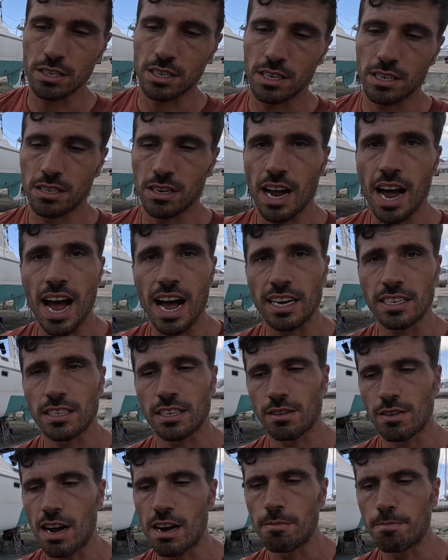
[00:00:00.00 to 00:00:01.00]
I need to
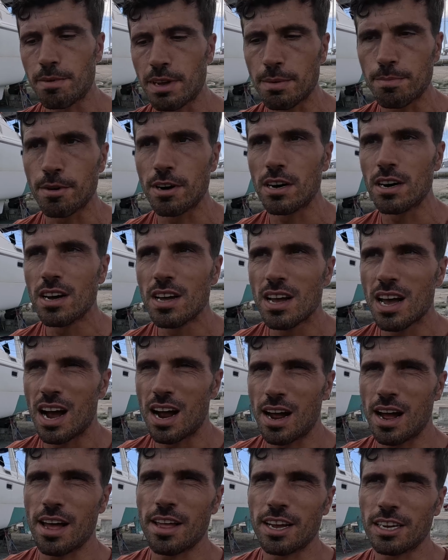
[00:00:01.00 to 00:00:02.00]
ask around people,
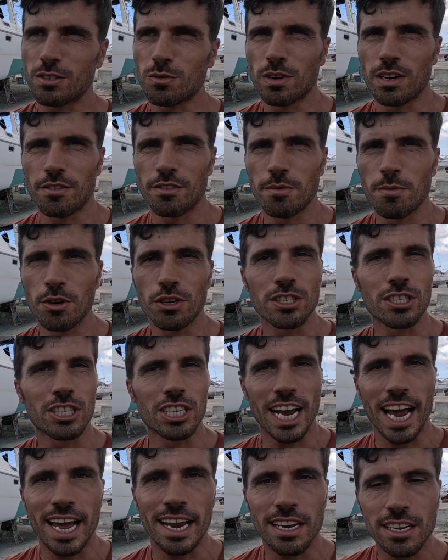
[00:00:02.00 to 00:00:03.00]
and that's one of the most
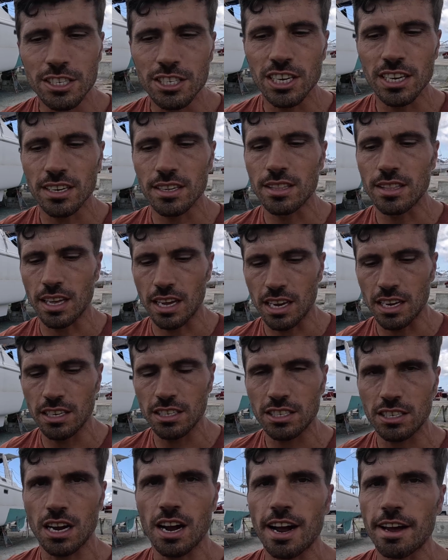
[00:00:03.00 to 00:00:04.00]
challenging
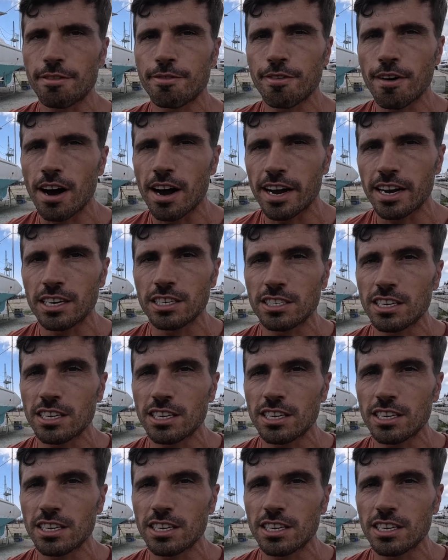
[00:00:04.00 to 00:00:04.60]
things I find.